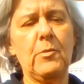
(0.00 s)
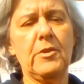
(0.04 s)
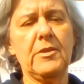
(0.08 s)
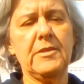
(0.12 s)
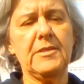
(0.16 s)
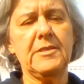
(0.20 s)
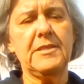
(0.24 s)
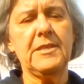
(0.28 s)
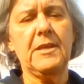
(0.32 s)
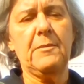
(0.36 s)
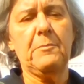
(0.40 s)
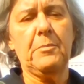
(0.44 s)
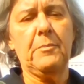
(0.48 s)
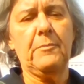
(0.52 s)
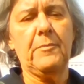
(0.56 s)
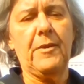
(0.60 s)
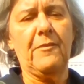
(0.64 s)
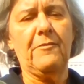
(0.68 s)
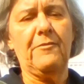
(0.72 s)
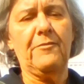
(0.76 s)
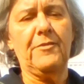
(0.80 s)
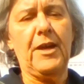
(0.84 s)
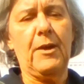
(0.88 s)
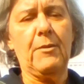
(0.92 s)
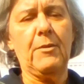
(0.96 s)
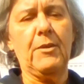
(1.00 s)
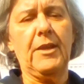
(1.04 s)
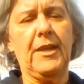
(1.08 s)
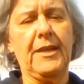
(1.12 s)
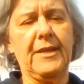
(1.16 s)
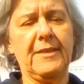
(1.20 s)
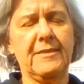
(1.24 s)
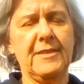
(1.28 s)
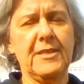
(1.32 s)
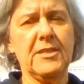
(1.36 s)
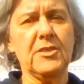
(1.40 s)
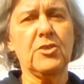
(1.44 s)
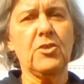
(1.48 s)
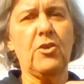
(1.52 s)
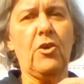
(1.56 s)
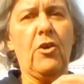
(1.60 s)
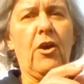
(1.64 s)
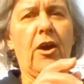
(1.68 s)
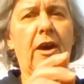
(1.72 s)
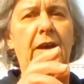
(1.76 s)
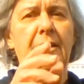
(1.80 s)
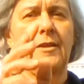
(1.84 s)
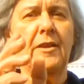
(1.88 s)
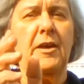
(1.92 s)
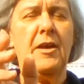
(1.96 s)
to see a flower like this
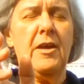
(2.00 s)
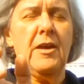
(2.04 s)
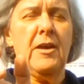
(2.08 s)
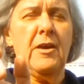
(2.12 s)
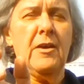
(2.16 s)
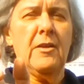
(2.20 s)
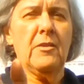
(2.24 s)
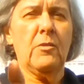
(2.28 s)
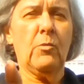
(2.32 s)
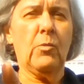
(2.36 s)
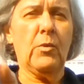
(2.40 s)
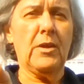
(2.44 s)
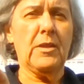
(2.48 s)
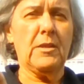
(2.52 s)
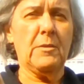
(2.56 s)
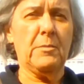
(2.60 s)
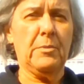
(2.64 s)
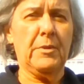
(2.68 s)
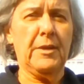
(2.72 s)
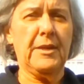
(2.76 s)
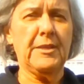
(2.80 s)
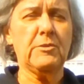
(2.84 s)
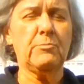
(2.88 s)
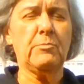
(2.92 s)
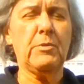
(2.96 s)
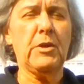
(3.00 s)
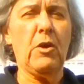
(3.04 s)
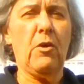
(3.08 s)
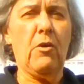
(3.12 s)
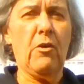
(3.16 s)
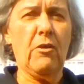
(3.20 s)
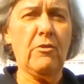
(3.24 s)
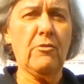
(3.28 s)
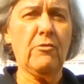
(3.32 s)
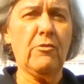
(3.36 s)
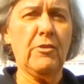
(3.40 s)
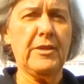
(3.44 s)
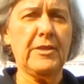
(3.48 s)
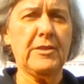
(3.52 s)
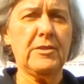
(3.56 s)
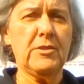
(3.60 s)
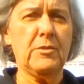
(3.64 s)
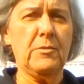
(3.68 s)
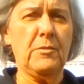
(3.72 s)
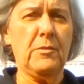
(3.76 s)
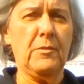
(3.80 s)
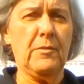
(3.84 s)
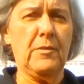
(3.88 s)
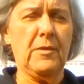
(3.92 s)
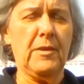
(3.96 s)
on one of the plants we are going
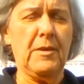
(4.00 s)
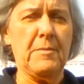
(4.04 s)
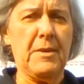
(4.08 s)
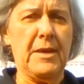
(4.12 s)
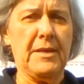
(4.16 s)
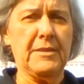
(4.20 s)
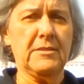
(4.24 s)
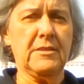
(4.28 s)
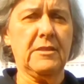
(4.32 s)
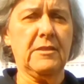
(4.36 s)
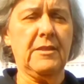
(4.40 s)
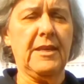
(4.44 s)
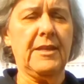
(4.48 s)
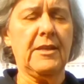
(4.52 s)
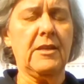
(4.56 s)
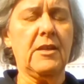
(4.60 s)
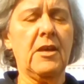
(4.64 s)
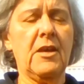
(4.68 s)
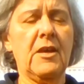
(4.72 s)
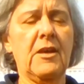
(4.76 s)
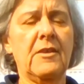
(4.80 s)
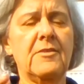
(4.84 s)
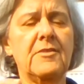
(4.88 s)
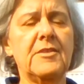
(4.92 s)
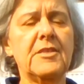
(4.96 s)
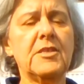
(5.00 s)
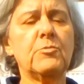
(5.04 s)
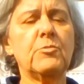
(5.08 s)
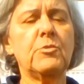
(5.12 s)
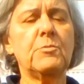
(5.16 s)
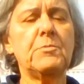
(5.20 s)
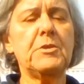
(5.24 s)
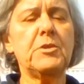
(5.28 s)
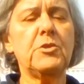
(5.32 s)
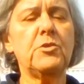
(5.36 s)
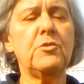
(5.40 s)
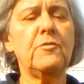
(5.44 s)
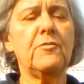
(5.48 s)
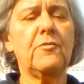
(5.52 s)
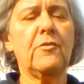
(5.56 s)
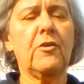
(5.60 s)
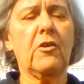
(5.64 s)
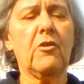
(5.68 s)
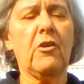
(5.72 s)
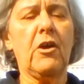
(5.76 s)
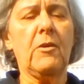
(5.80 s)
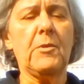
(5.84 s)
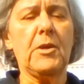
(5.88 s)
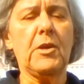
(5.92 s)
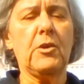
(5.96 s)
to emasculate, this would be too far
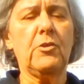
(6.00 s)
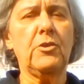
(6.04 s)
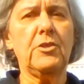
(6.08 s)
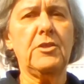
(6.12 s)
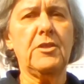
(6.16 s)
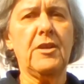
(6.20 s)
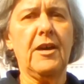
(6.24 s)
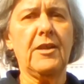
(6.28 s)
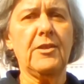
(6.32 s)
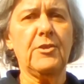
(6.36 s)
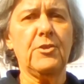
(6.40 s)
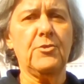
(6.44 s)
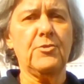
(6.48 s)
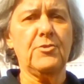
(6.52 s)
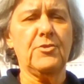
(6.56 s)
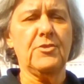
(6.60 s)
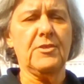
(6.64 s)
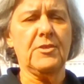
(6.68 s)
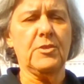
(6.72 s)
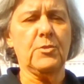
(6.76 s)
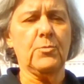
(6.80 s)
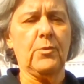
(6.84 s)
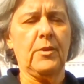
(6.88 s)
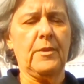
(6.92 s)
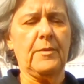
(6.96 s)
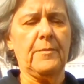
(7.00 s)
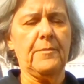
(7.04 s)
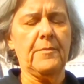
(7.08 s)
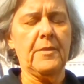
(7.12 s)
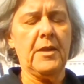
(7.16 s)
gone. We could not use this one.